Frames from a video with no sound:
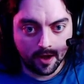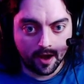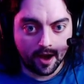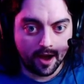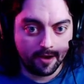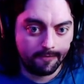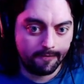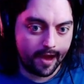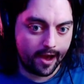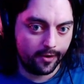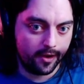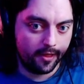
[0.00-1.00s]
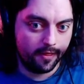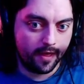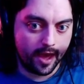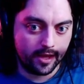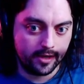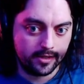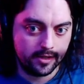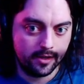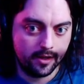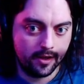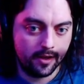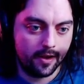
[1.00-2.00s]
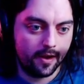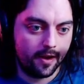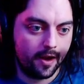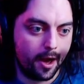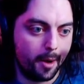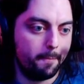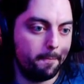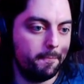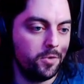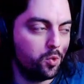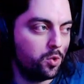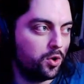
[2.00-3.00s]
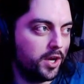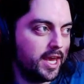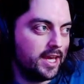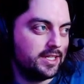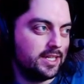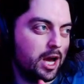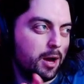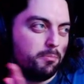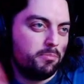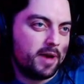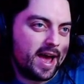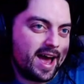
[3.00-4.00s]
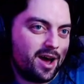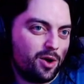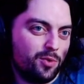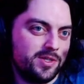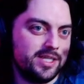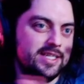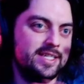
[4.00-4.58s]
I've found that you will get about